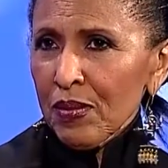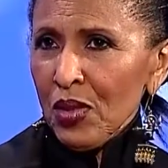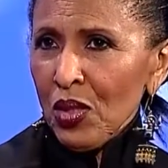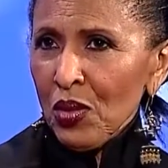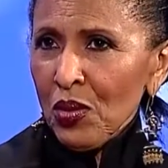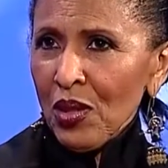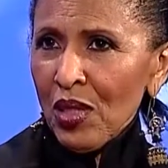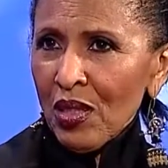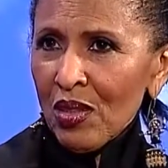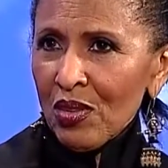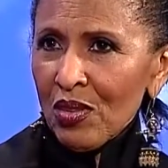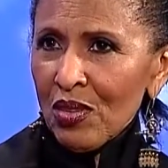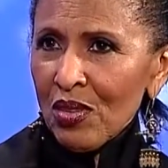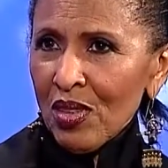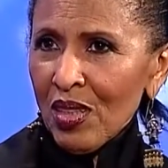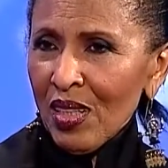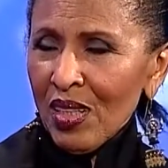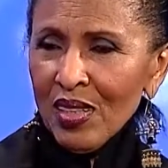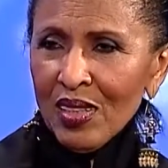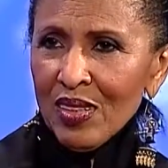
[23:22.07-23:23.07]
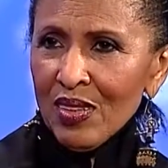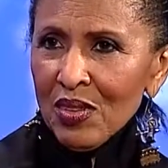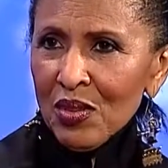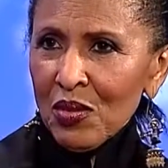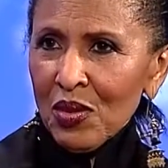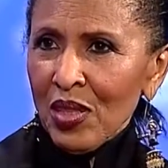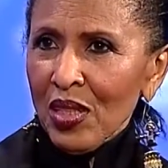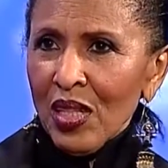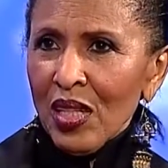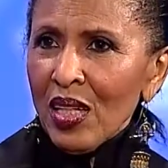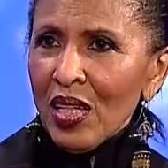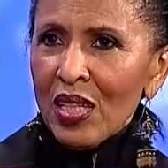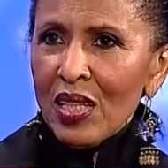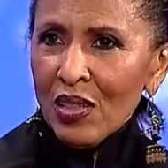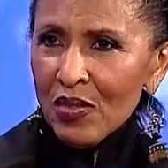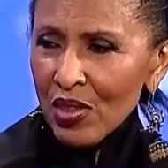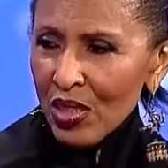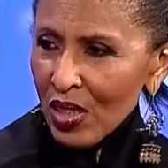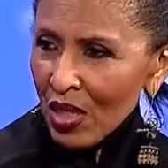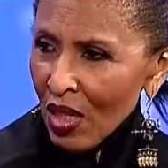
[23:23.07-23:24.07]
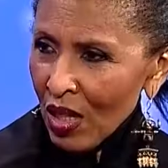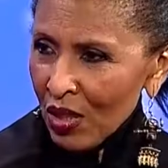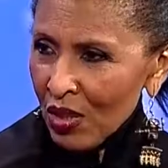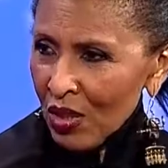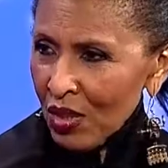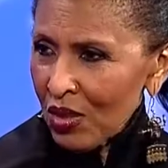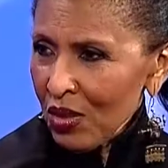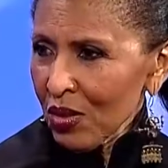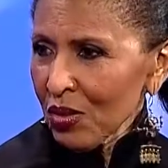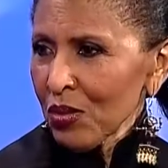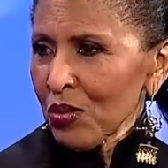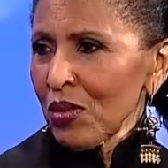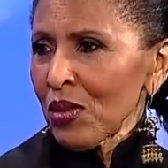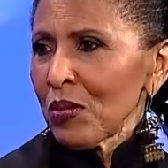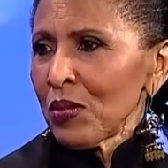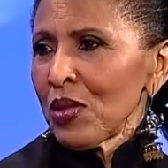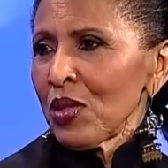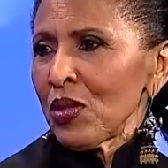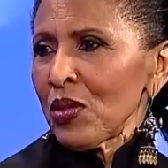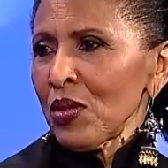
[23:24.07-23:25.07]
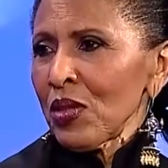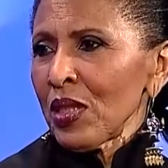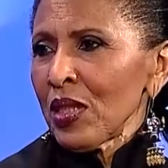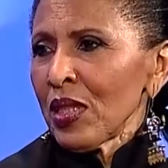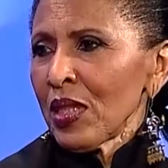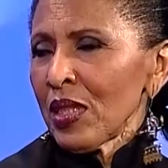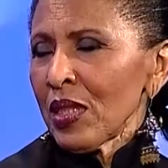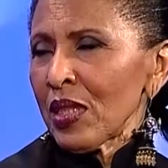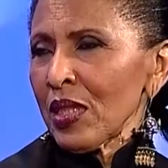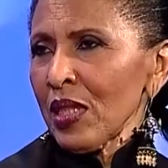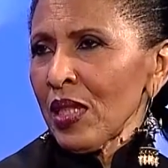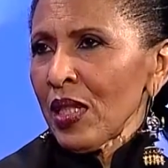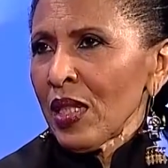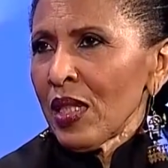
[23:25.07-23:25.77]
who else? A Living Color will be doing it.